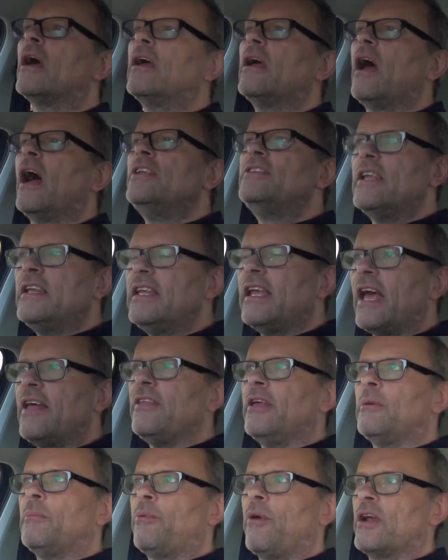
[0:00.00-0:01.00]
I didn't
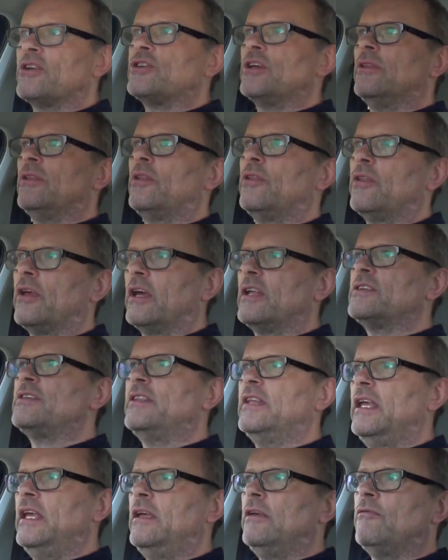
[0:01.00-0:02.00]
get the impression that
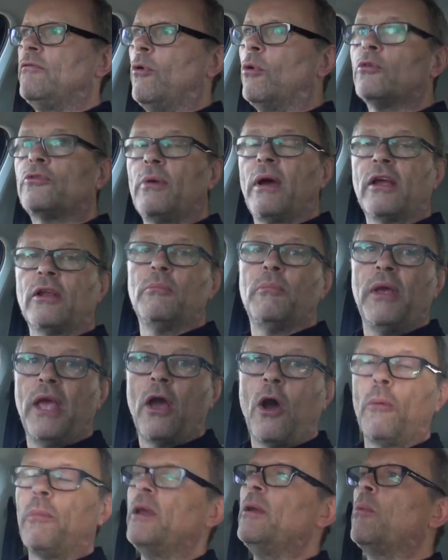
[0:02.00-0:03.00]
the Volkswagen
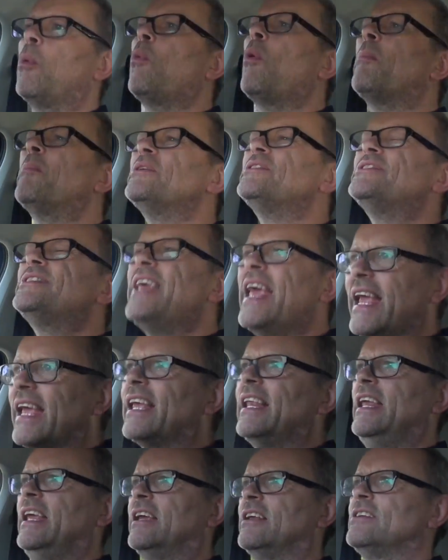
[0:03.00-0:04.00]
PR people were
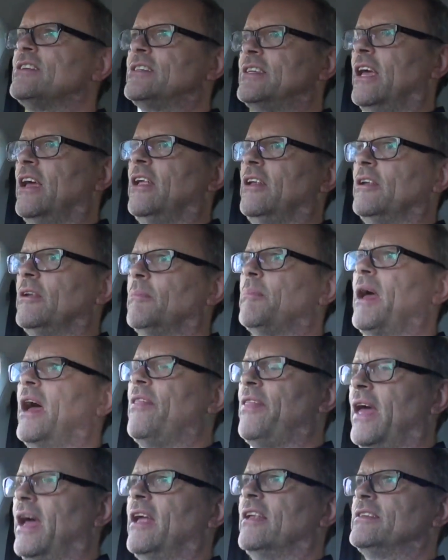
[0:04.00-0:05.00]
particularly concerned
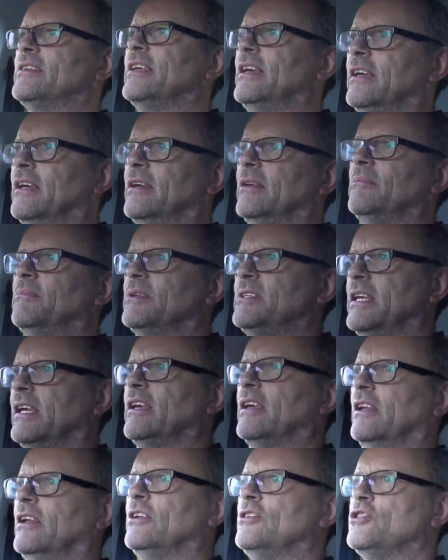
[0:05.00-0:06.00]
about that
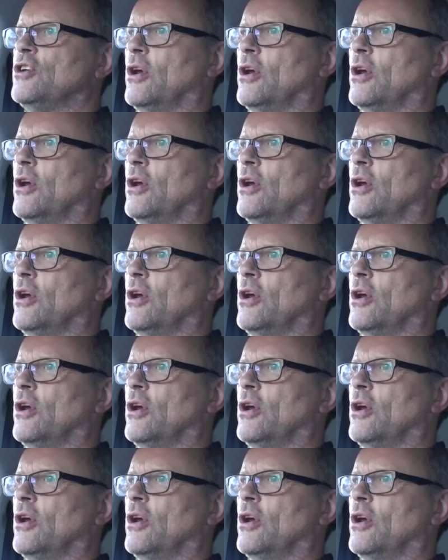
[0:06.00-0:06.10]
particular